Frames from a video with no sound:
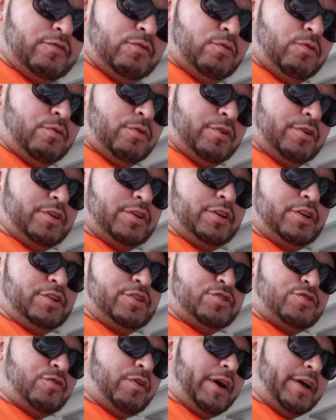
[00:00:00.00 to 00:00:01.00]
floor,
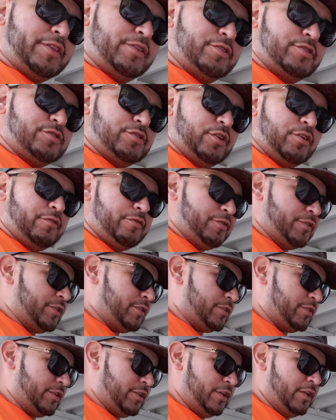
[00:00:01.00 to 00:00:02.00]
dry the
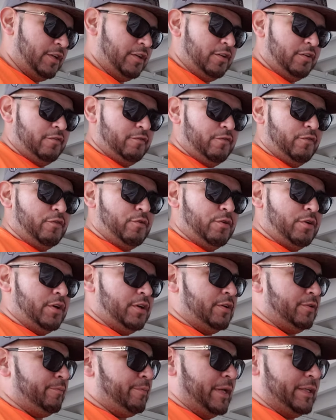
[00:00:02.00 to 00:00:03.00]
surface for
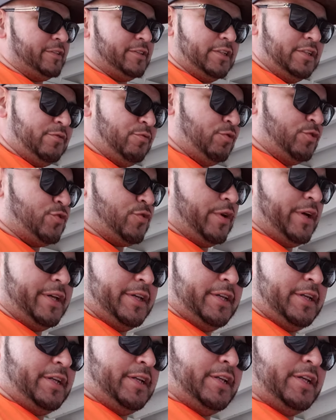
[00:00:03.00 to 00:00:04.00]
uh, basically we're
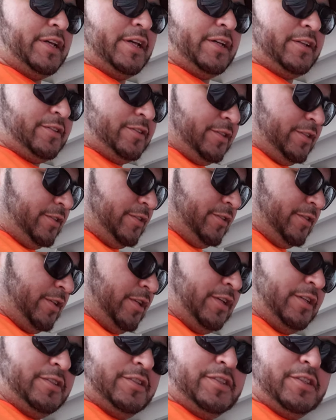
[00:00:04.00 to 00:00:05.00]
drying any excess
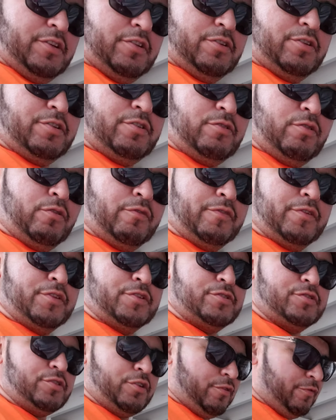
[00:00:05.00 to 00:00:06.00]
sealer over
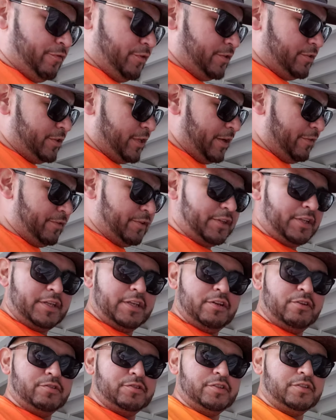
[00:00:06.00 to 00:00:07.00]
the surface.
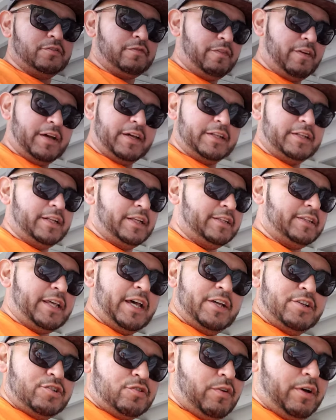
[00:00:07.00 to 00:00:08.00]
Everything else is fine. Let
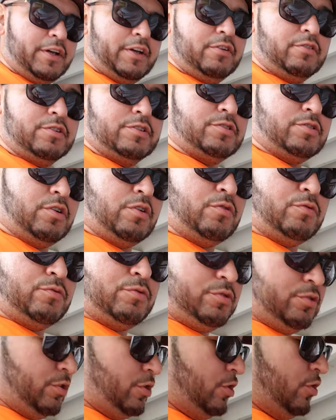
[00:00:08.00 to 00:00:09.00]
that dry on its
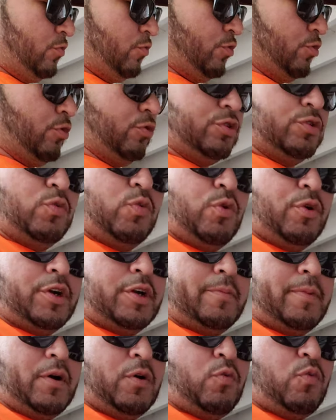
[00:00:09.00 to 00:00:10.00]
own. We're only
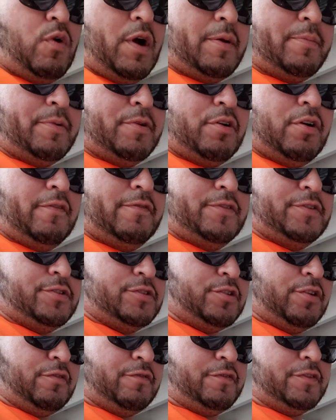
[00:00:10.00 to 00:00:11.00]
worrying about wiping off the
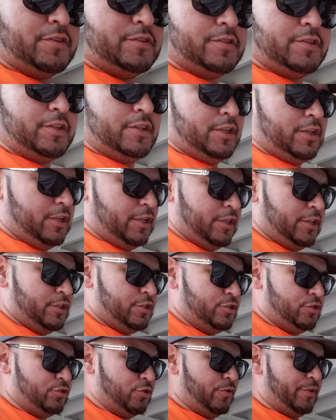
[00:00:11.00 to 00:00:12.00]
surface
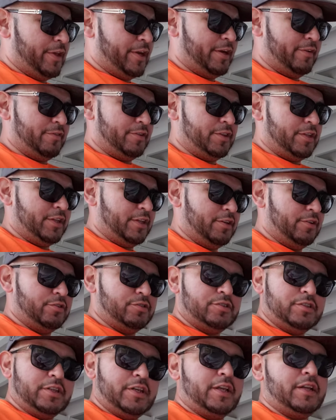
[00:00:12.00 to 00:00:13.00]
so that everything
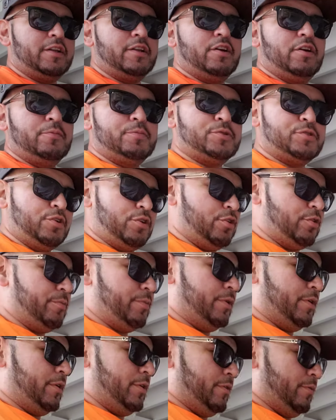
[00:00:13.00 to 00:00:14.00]
else can
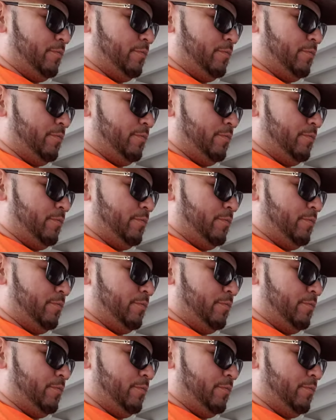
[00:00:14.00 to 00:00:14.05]
absorb